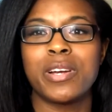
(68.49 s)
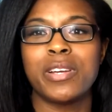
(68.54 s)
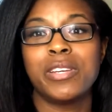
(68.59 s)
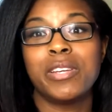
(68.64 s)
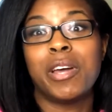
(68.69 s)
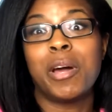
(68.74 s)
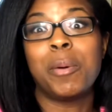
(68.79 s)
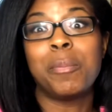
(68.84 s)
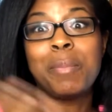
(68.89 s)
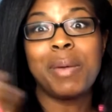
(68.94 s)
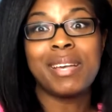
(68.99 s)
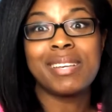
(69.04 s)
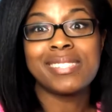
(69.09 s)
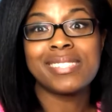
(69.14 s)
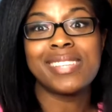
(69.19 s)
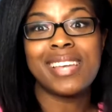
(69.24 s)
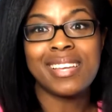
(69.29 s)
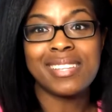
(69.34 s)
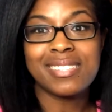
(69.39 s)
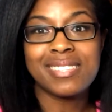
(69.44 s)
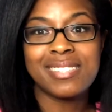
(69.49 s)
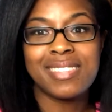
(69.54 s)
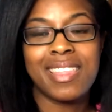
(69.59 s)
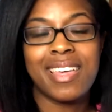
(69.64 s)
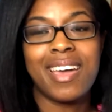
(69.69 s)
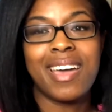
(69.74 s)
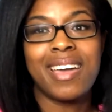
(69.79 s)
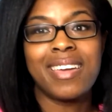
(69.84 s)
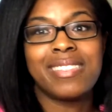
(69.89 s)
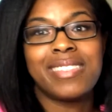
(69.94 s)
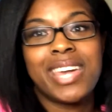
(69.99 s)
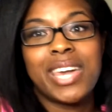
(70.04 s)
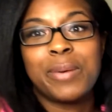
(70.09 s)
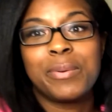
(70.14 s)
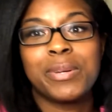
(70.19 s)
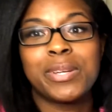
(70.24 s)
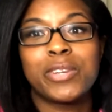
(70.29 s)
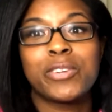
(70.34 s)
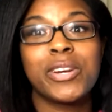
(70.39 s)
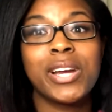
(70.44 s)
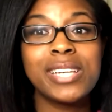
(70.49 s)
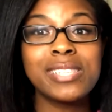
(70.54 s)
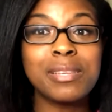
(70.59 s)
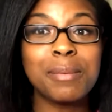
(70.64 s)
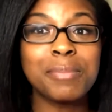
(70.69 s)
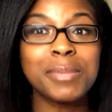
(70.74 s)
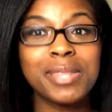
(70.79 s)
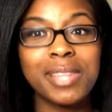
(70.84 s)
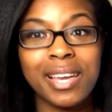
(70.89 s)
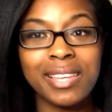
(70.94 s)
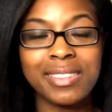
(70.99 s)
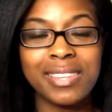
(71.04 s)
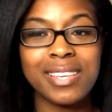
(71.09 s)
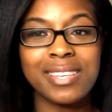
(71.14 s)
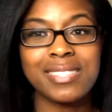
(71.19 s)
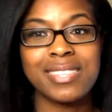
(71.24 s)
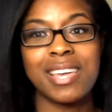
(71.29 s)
you know, it makes sense that they would create something like this,